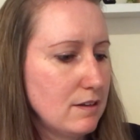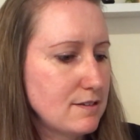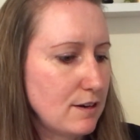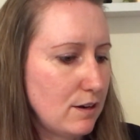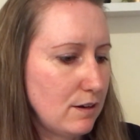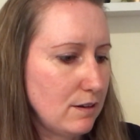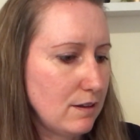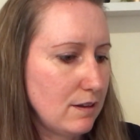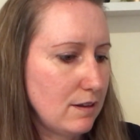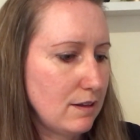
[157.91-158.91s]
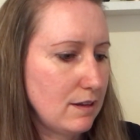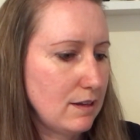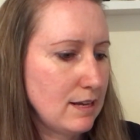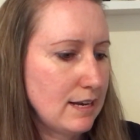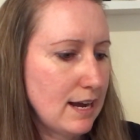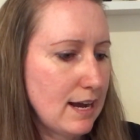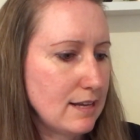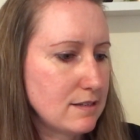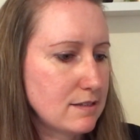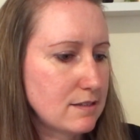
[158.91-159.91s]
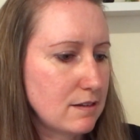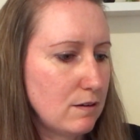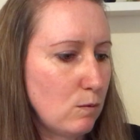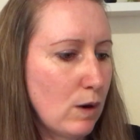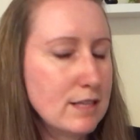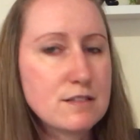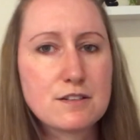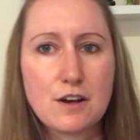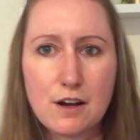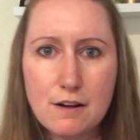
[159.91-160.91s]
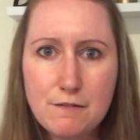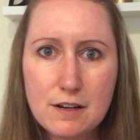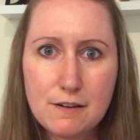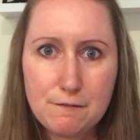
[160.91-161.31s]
So it has one serve,